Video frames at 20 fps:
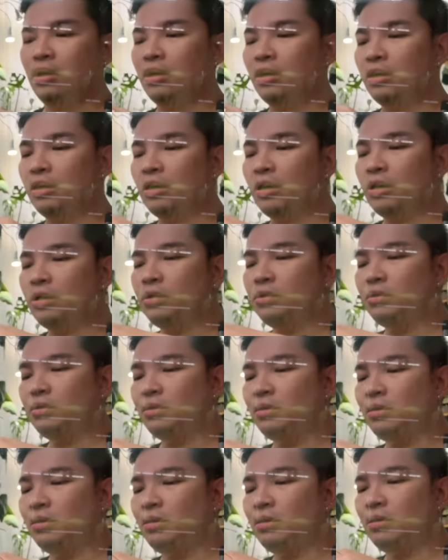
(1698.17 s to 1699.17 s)
And
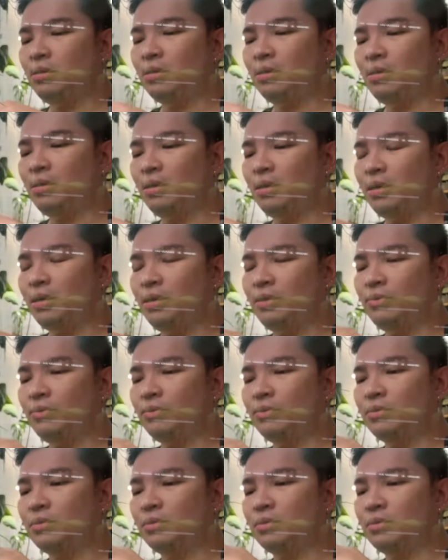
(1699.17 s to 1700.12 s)
honestly, I think I need to